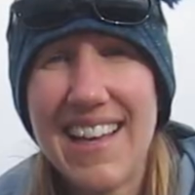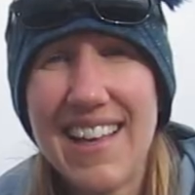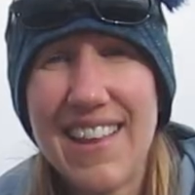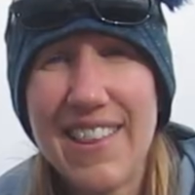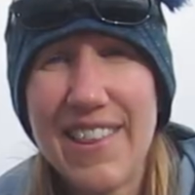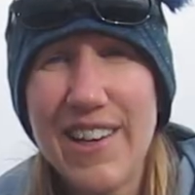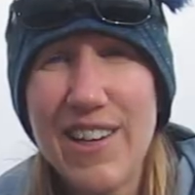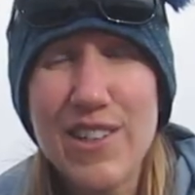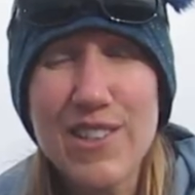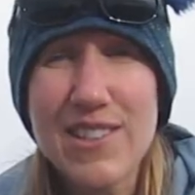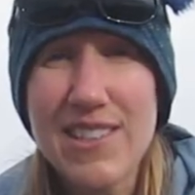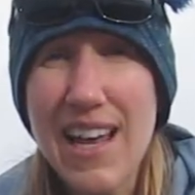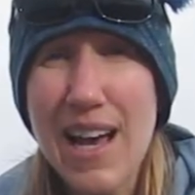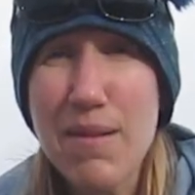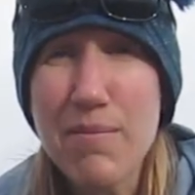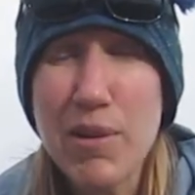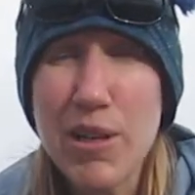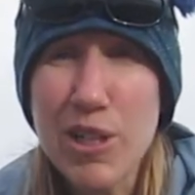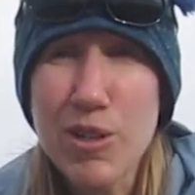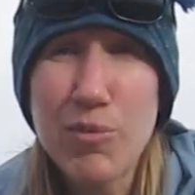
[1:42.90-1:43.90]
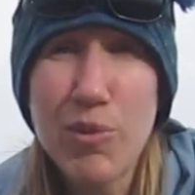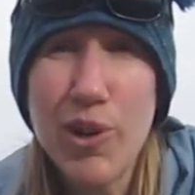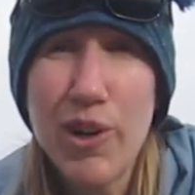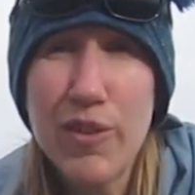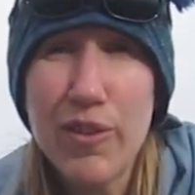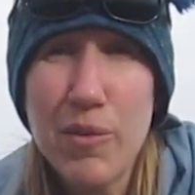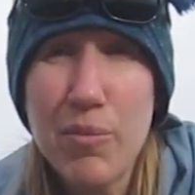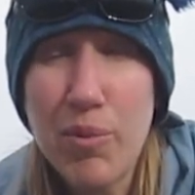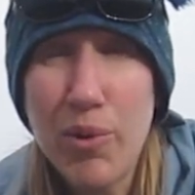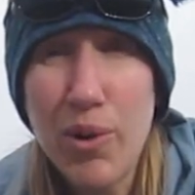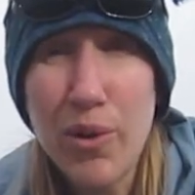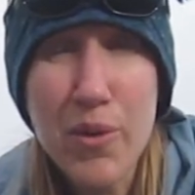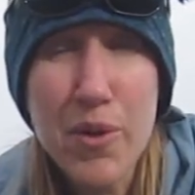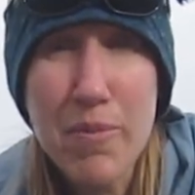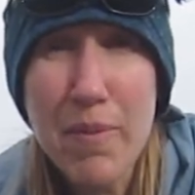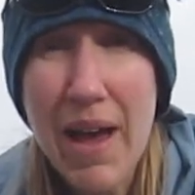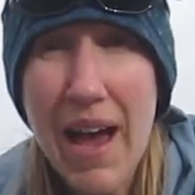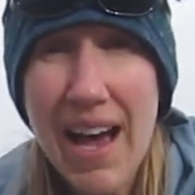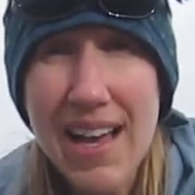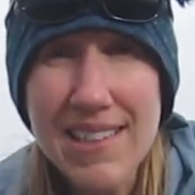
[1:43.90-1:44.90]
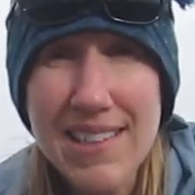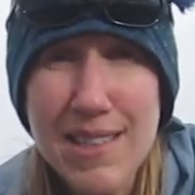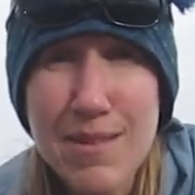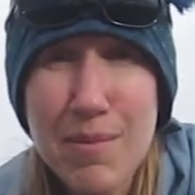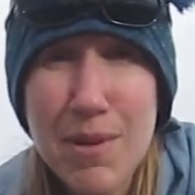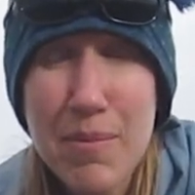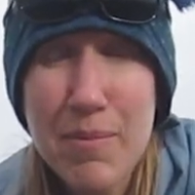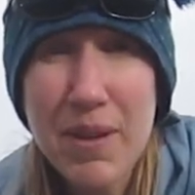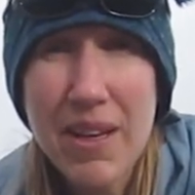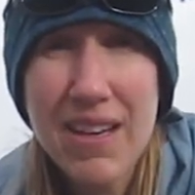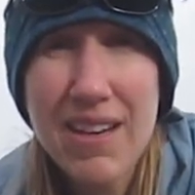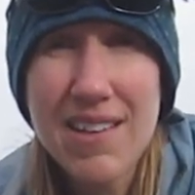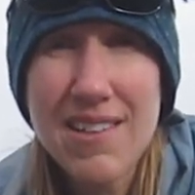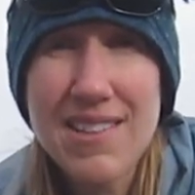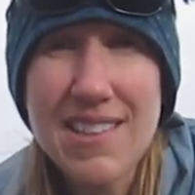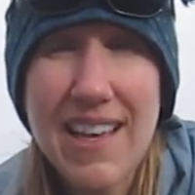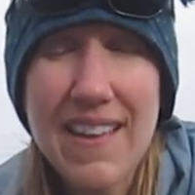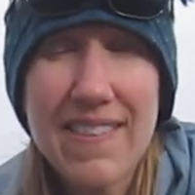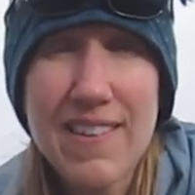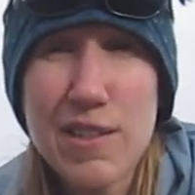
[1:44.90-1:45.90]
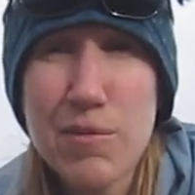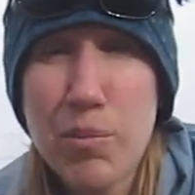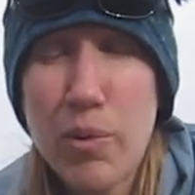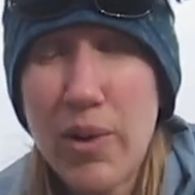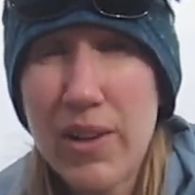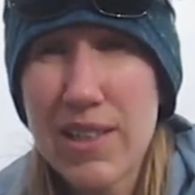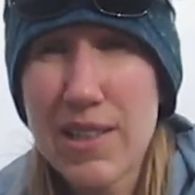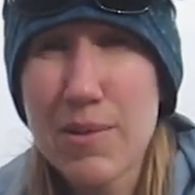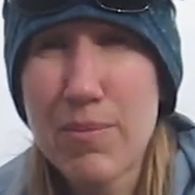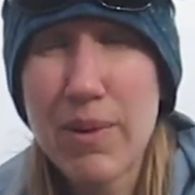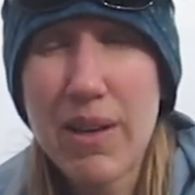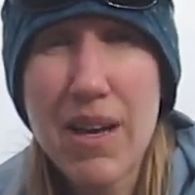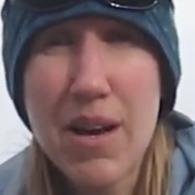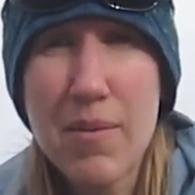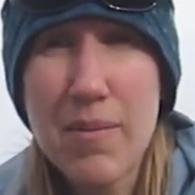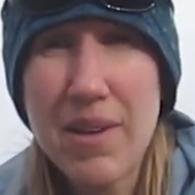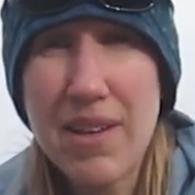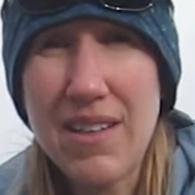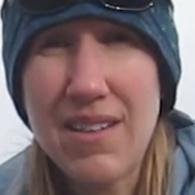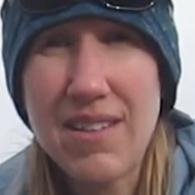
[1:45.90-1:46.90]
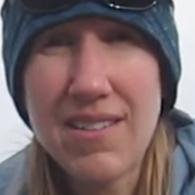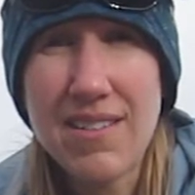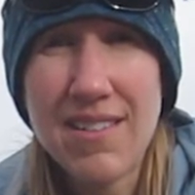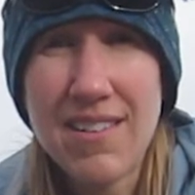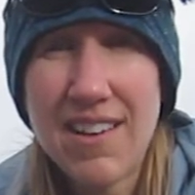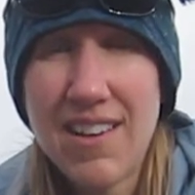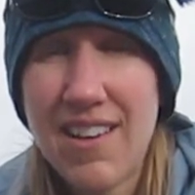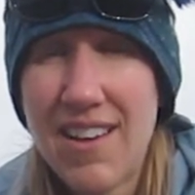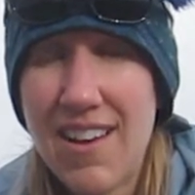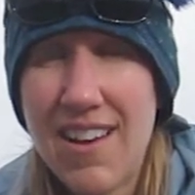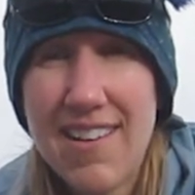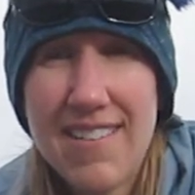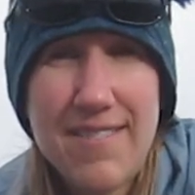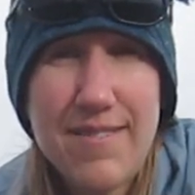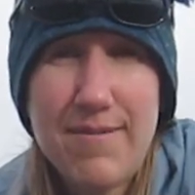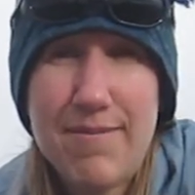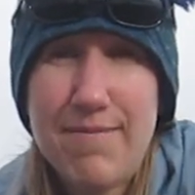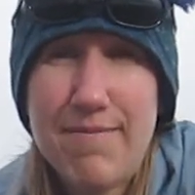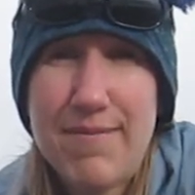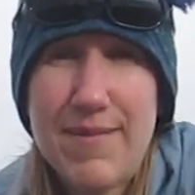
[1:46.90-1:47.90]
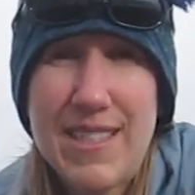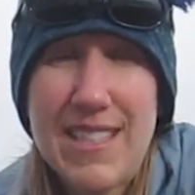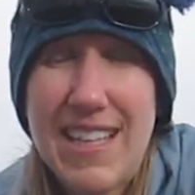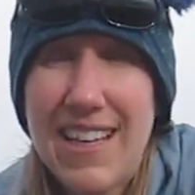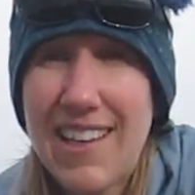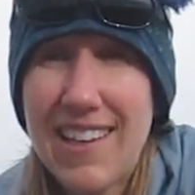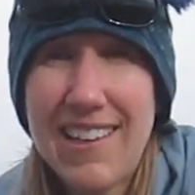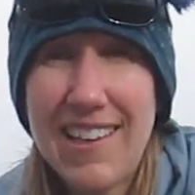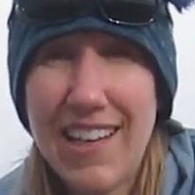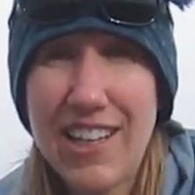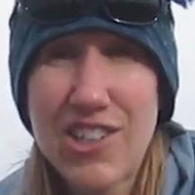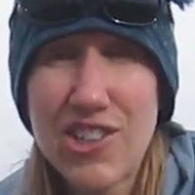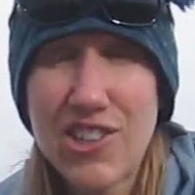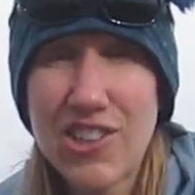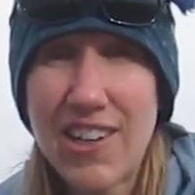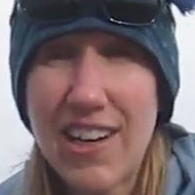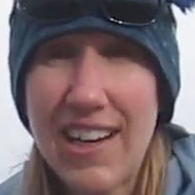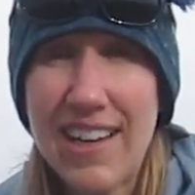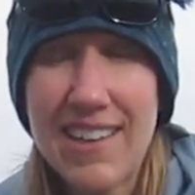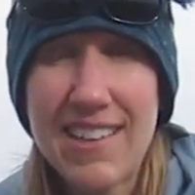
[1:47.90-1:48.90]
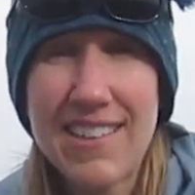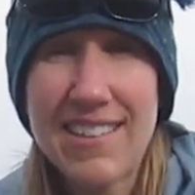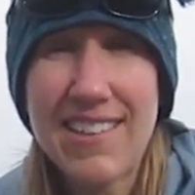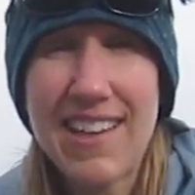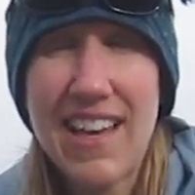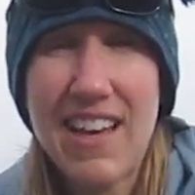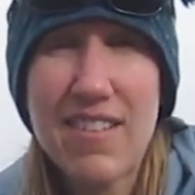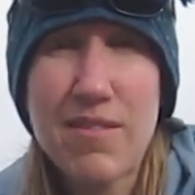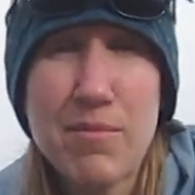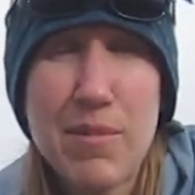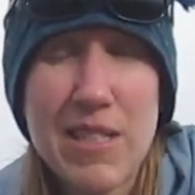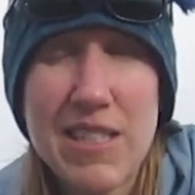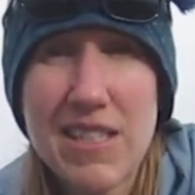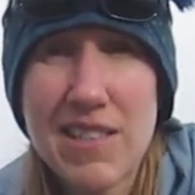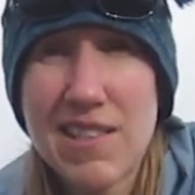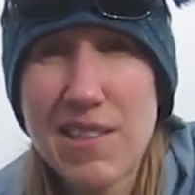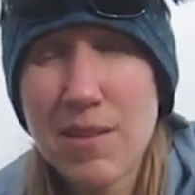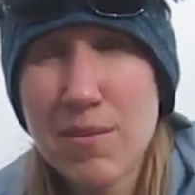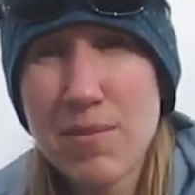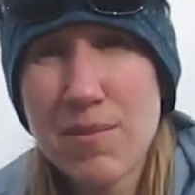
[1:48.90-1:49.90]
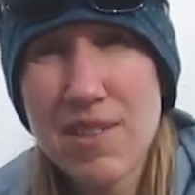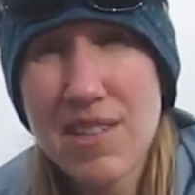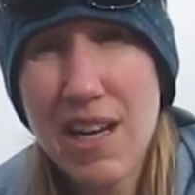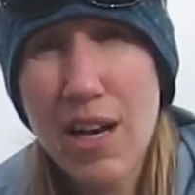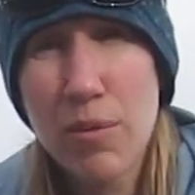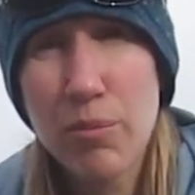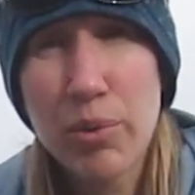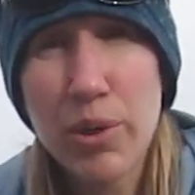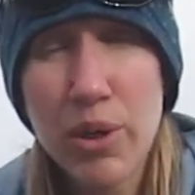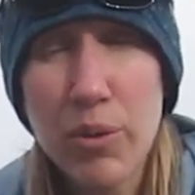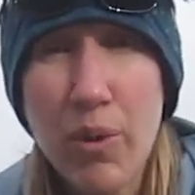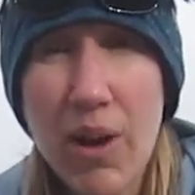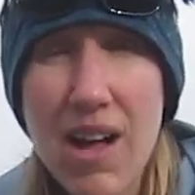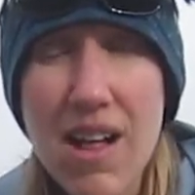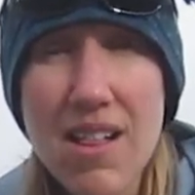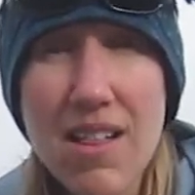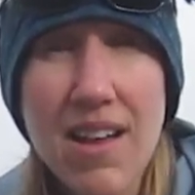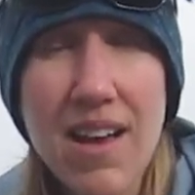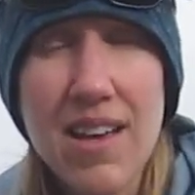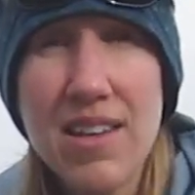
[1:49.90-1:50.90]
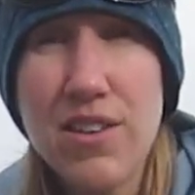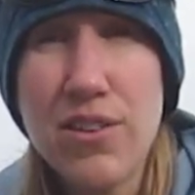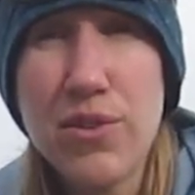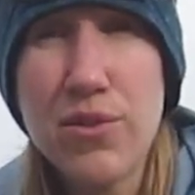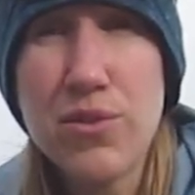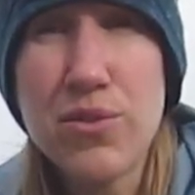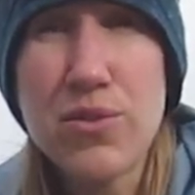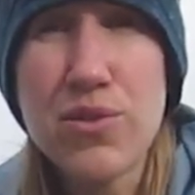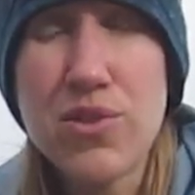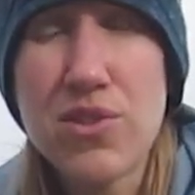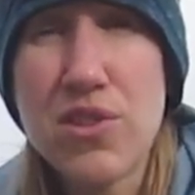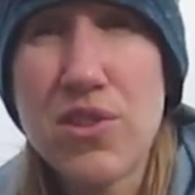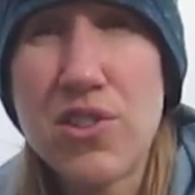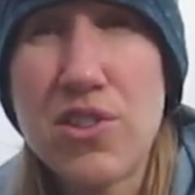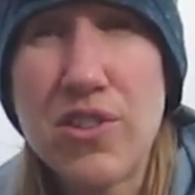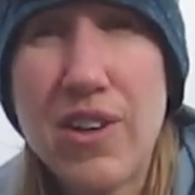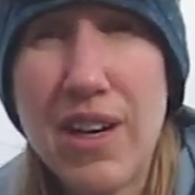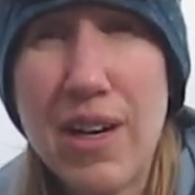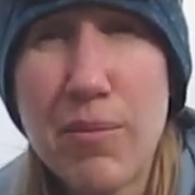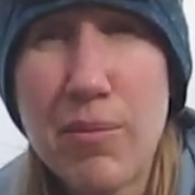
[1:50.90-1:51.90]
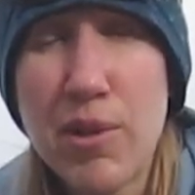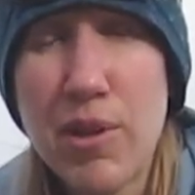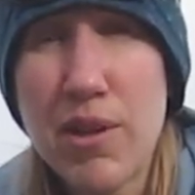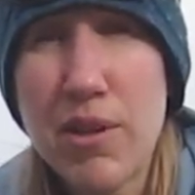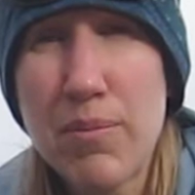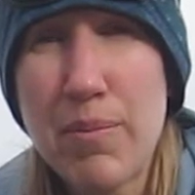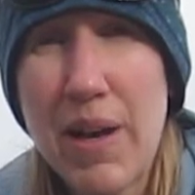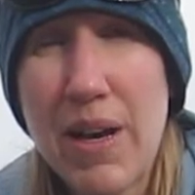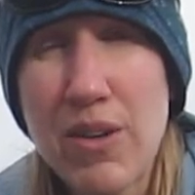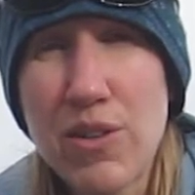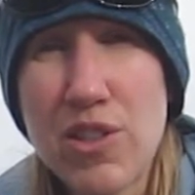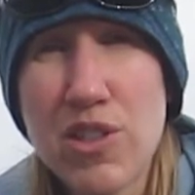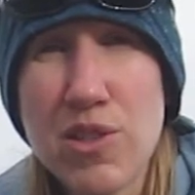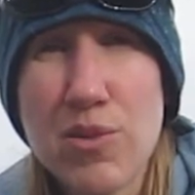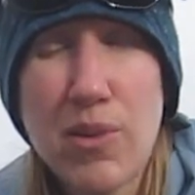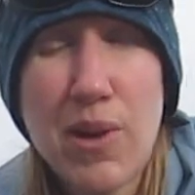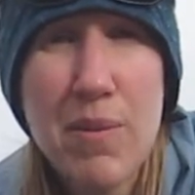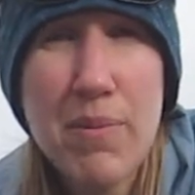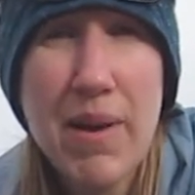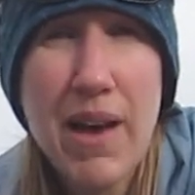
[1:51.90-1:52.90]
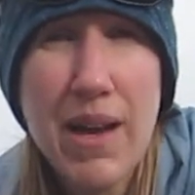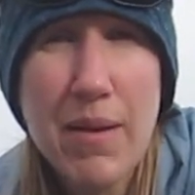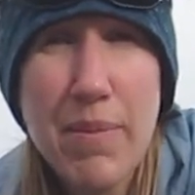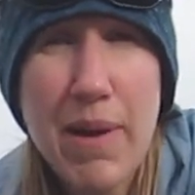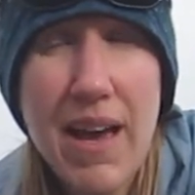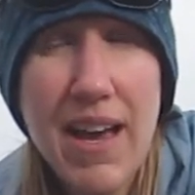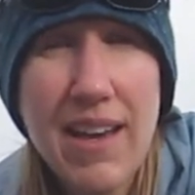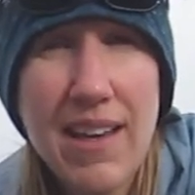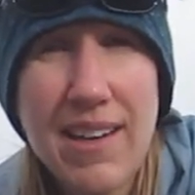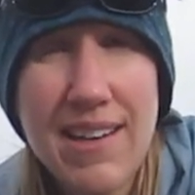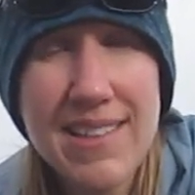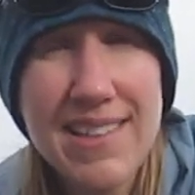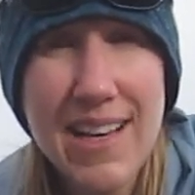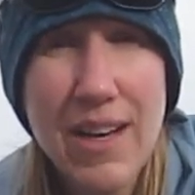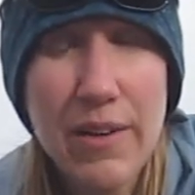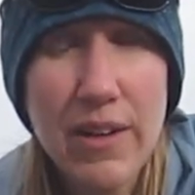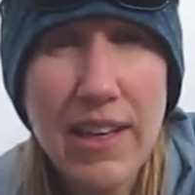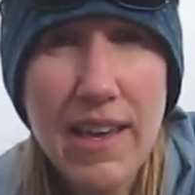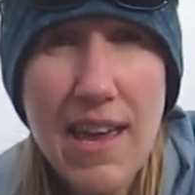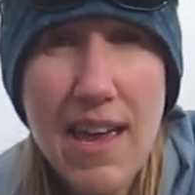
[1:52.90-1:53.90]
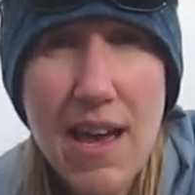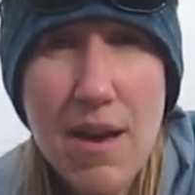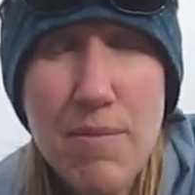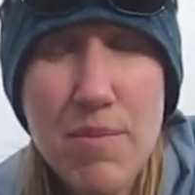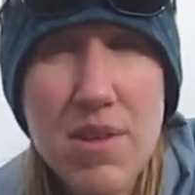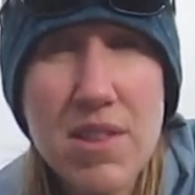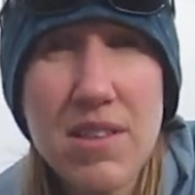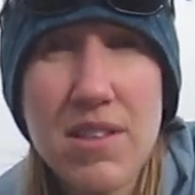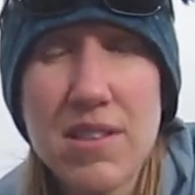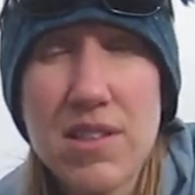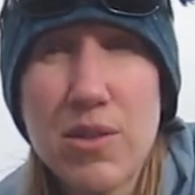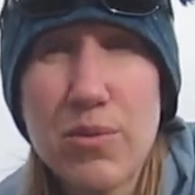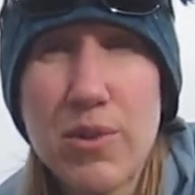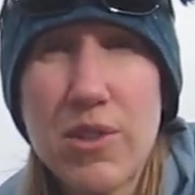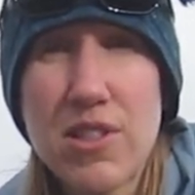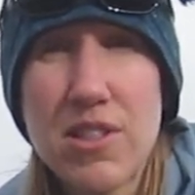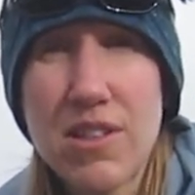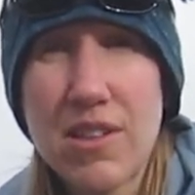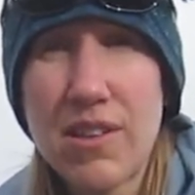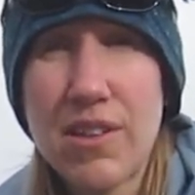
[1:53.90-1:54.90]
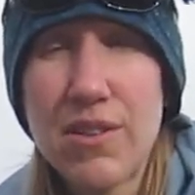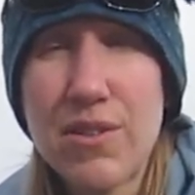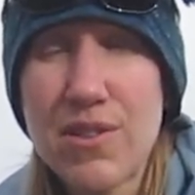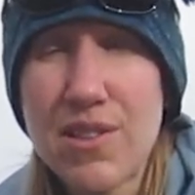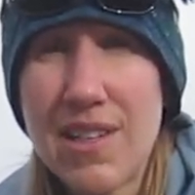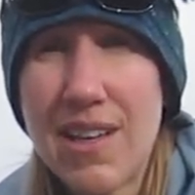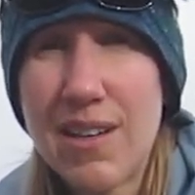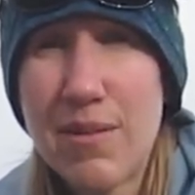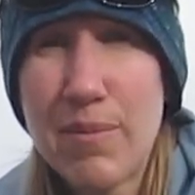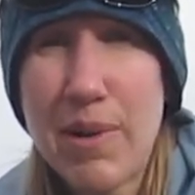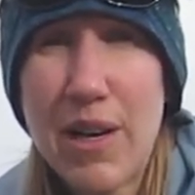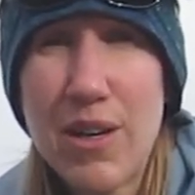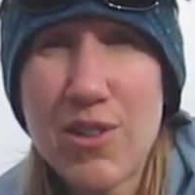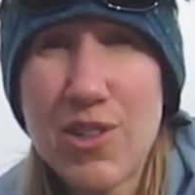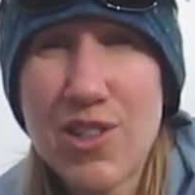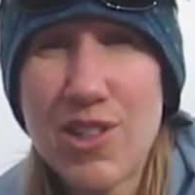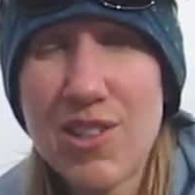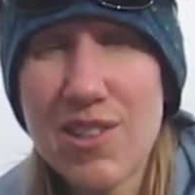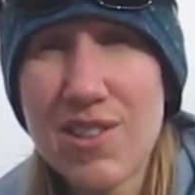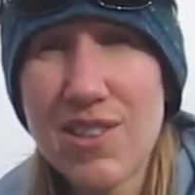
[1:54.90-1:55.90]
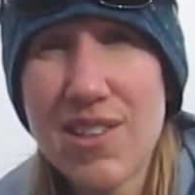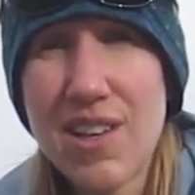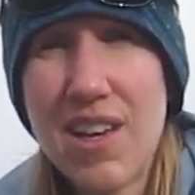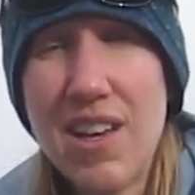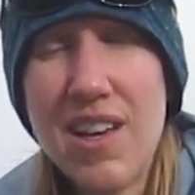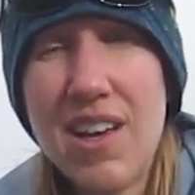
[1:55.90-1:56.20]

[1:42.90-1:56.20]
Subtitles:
There's not much more to report with my ostomy because at this point it's becoming second nature. I have my systems down pretty well. I use drainable pouches when I'm backpacking and down in camp, and then switch to closed-end pouches